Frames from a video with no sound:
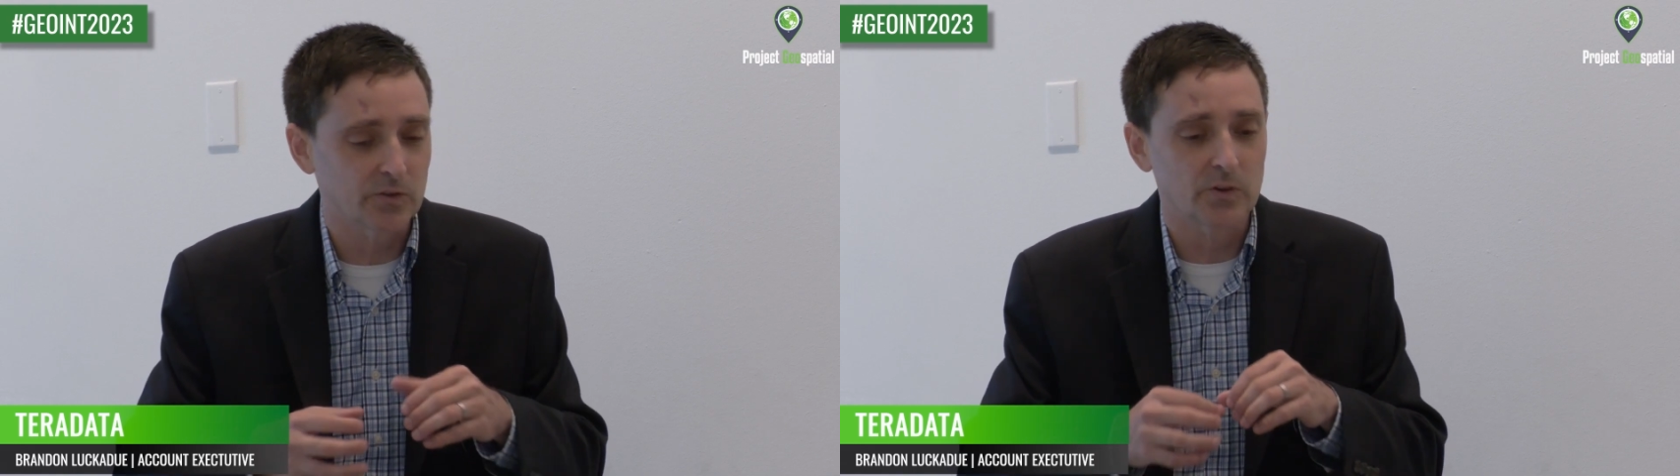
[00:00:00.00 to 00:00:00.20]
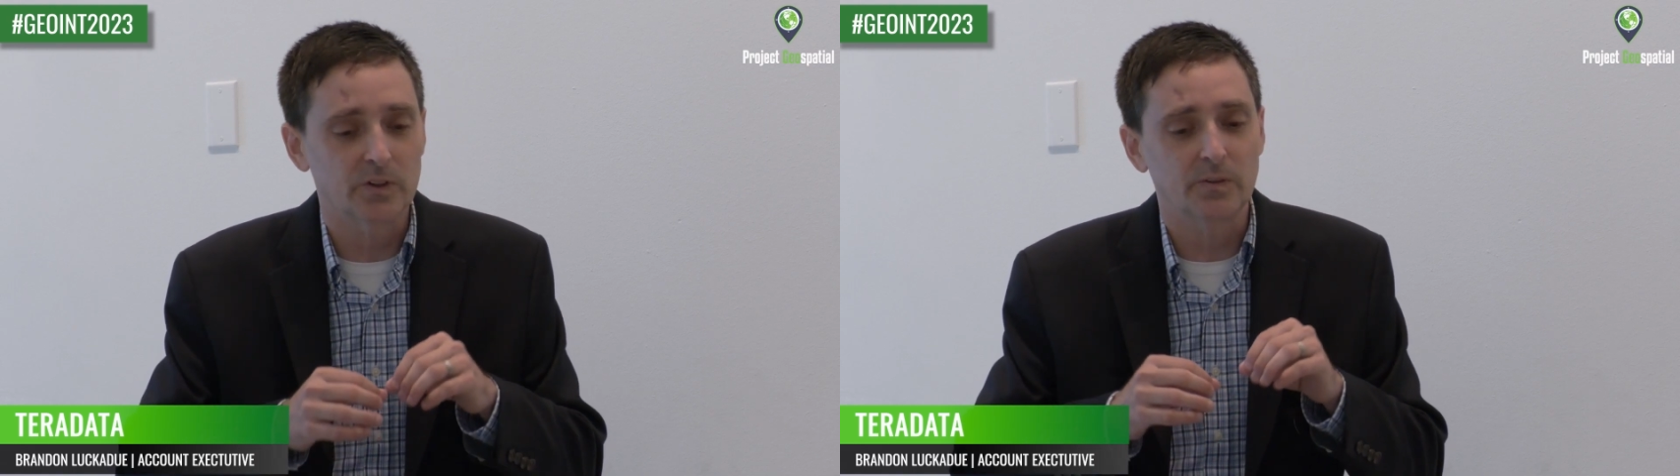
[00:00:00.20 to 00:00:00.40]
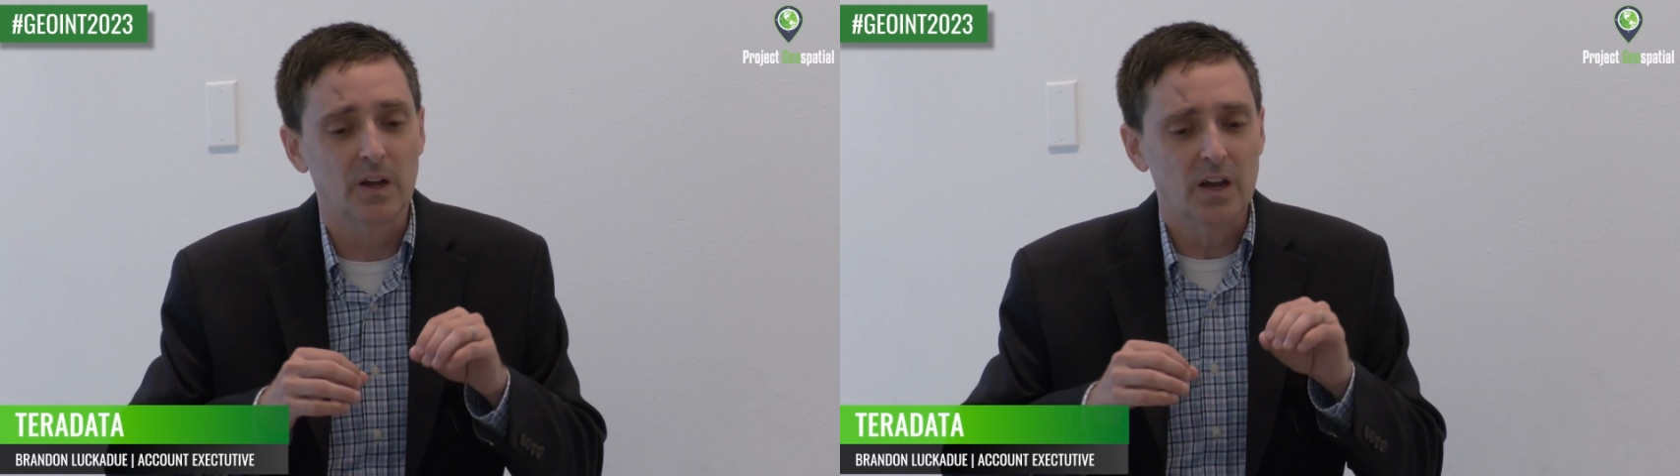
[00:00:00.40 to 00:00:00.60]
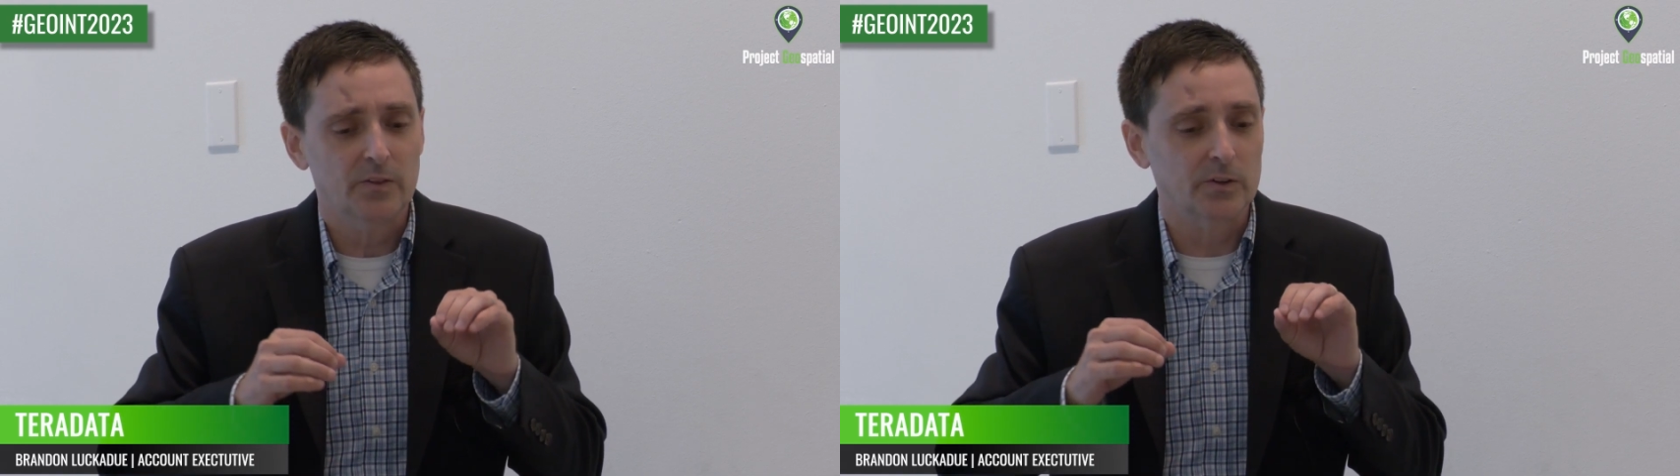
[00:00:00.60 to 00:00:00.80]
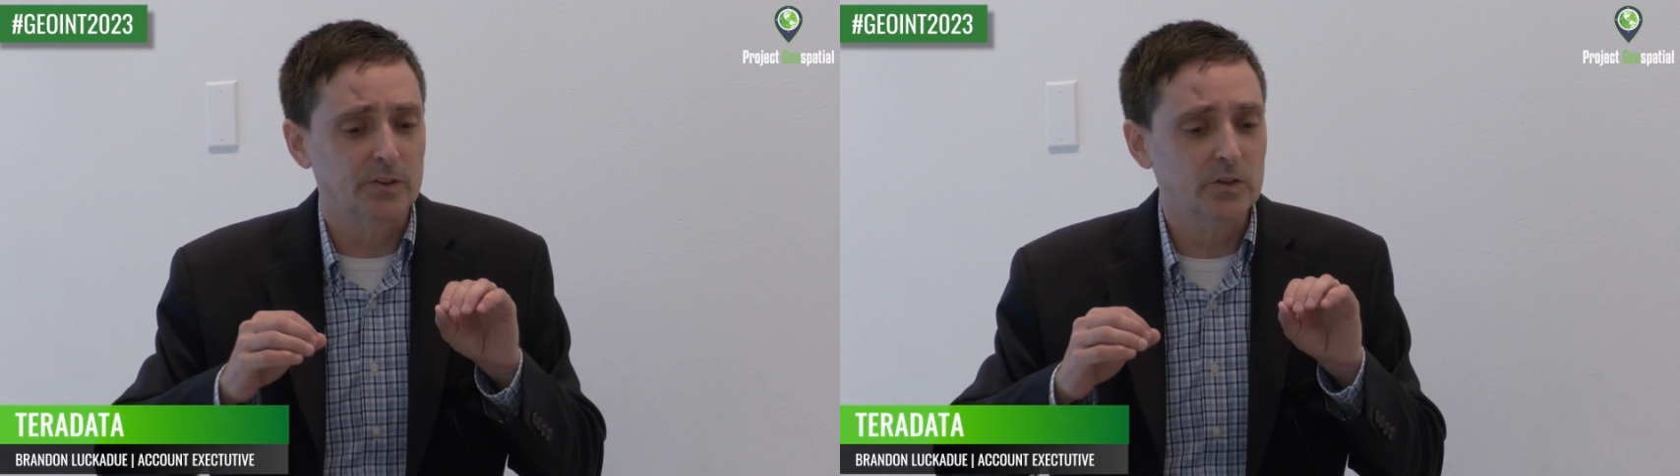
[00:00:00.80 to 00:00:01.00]
So
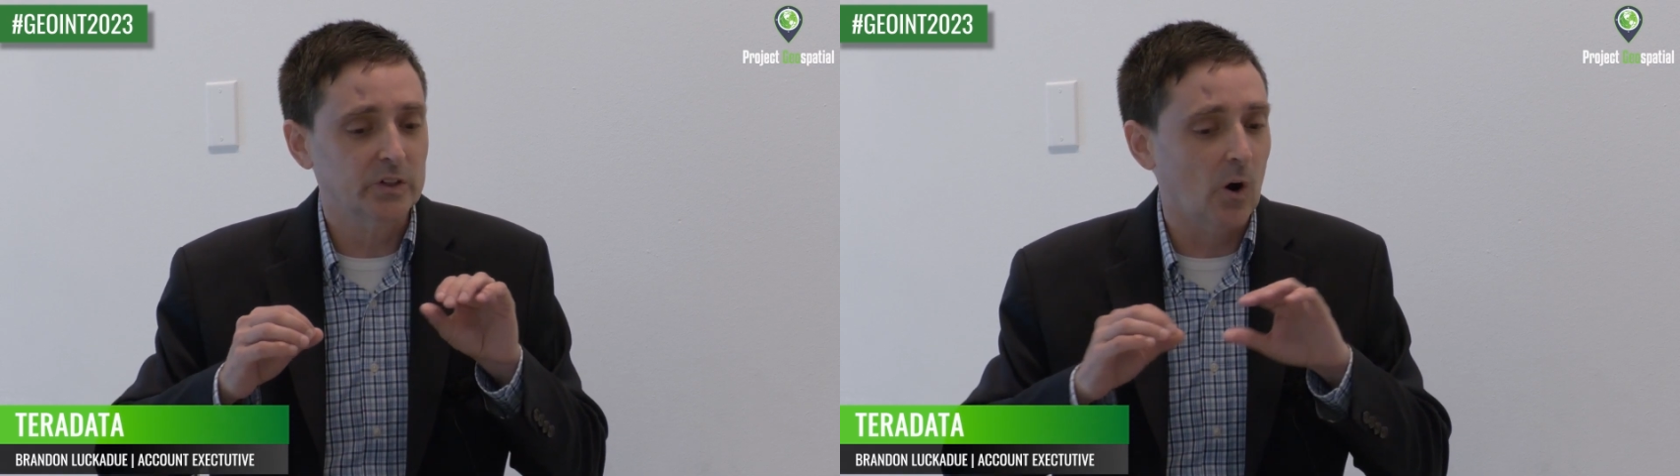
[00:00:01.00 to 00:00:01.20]
they're using